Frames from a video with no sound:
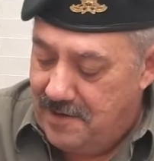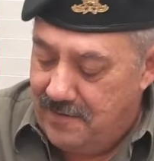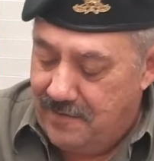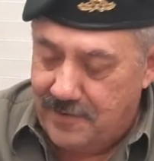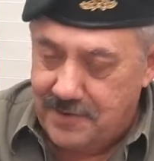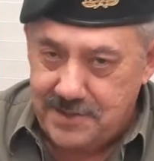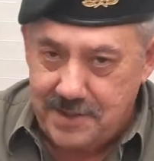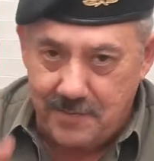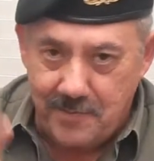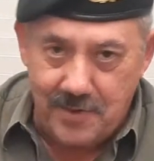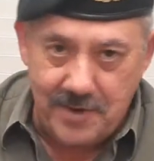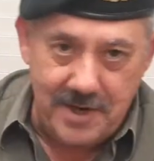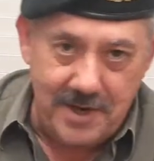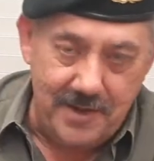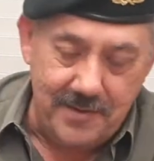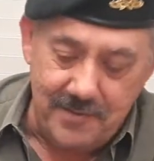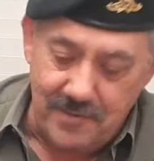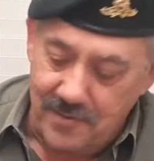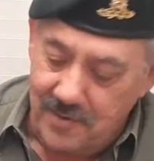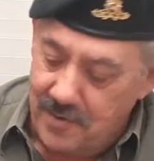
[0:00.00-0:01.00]
somewhere
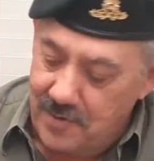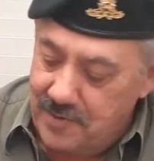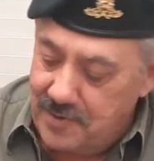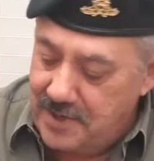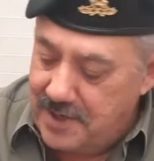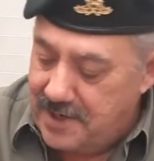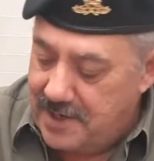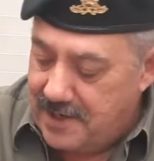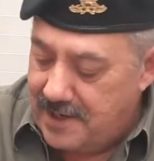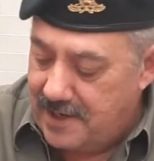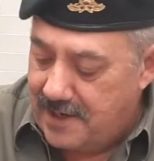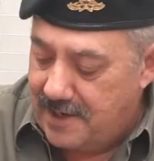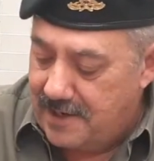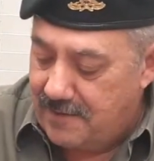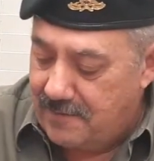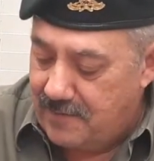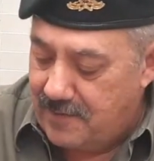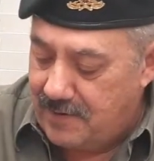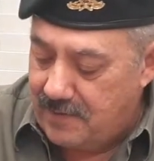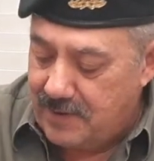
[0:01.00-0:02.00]
down the road.
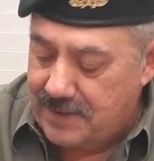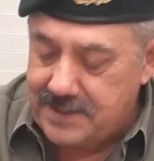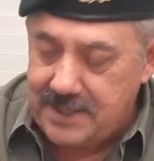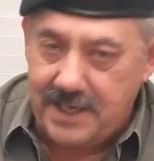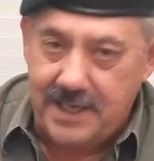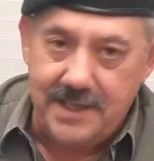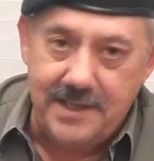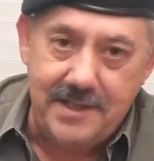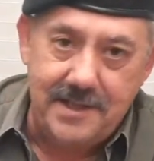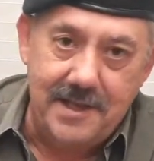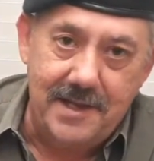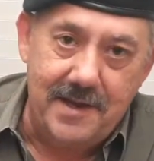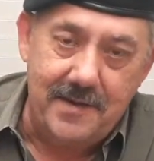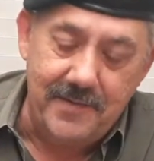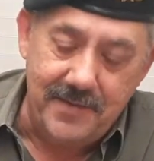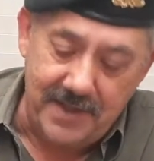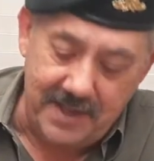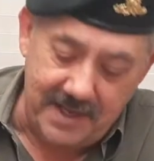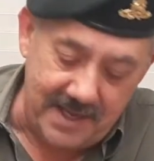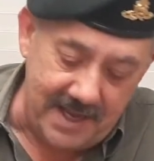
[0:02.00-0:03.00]
Once I get
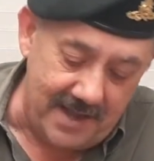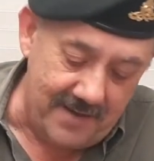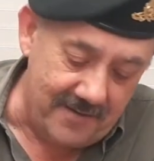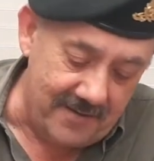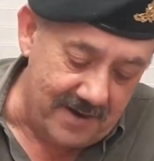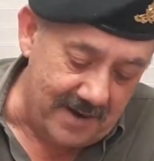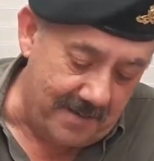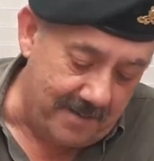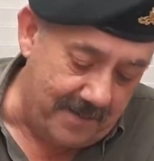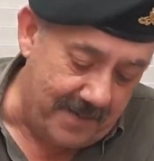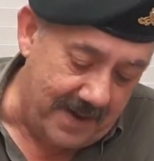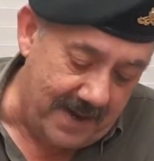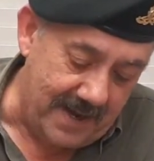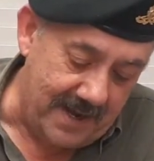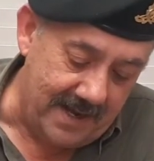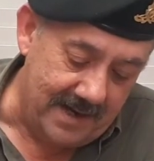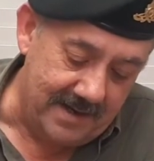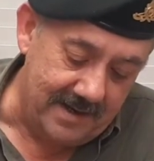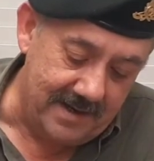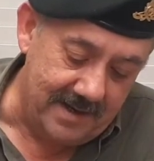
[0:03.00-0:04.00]
everything gathered up,
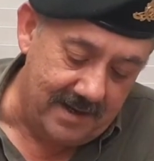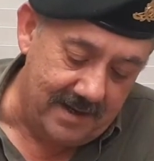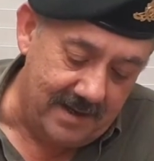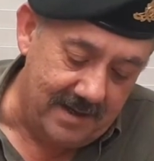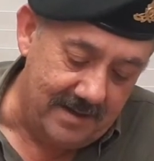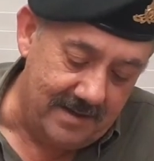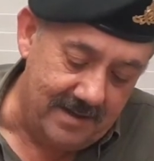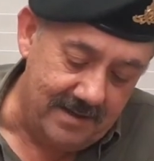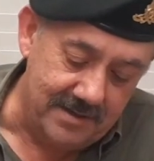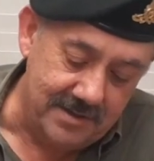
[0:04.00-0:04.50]
and I'll